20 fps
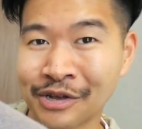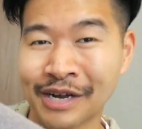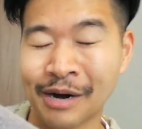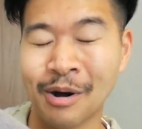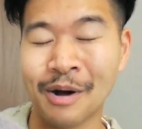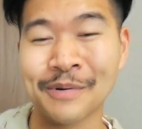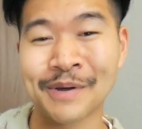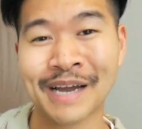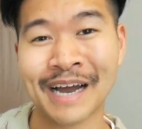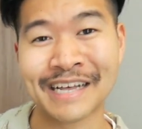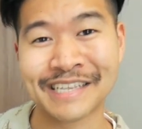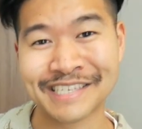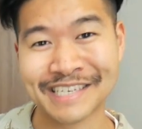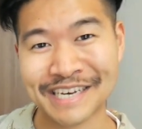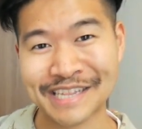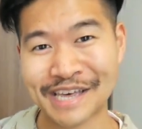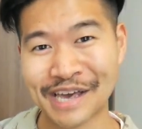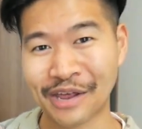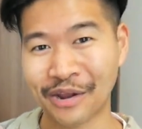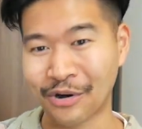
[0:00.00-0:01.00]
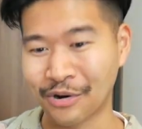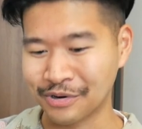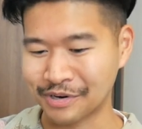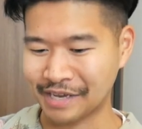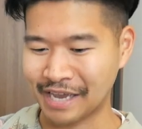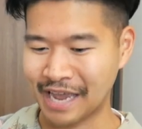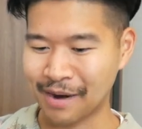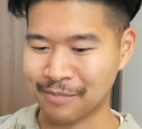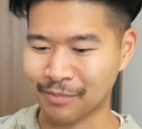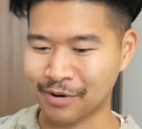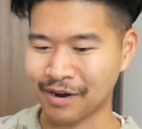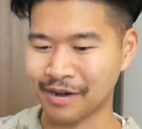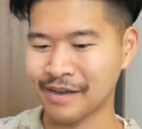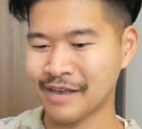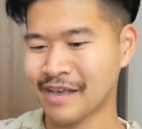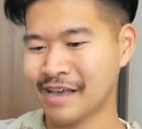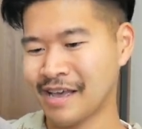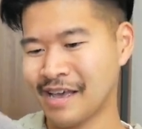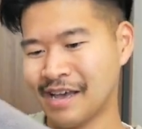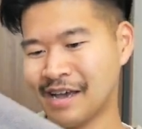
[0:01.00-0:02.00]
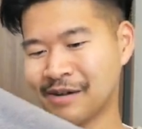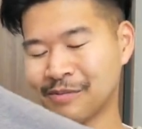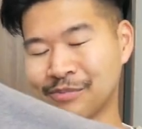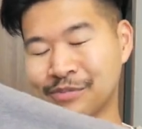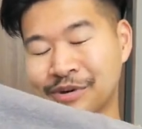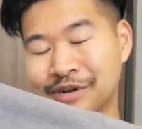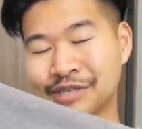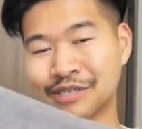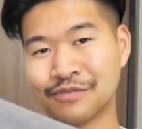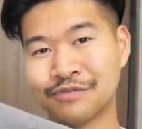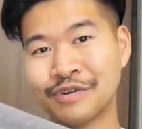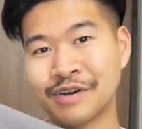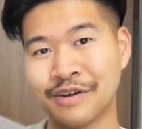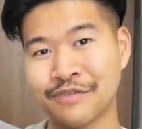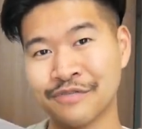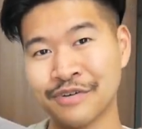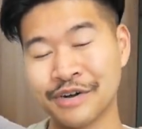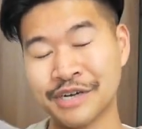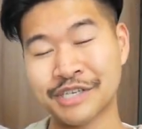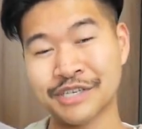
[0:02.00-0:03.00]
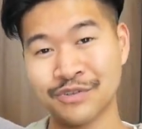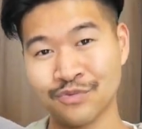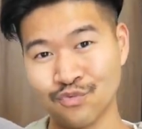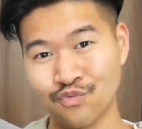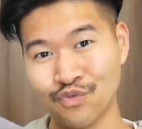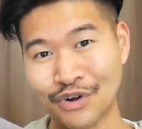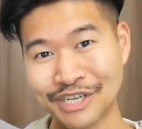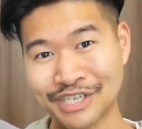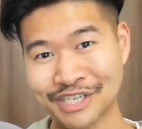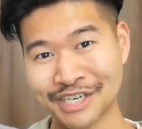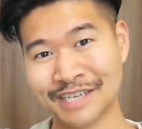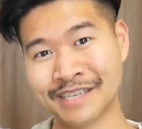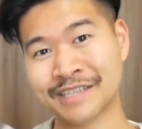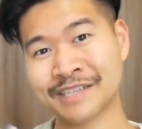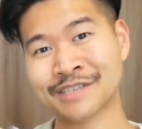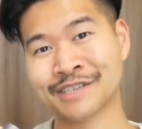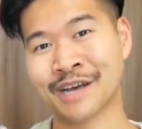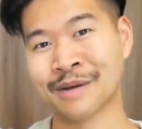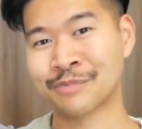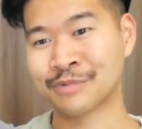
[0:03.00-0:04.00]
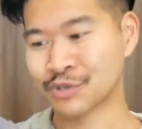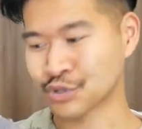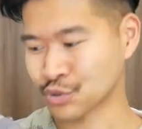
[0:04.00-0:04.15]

You probably can't see that on camera, but it's a very, very rigid type of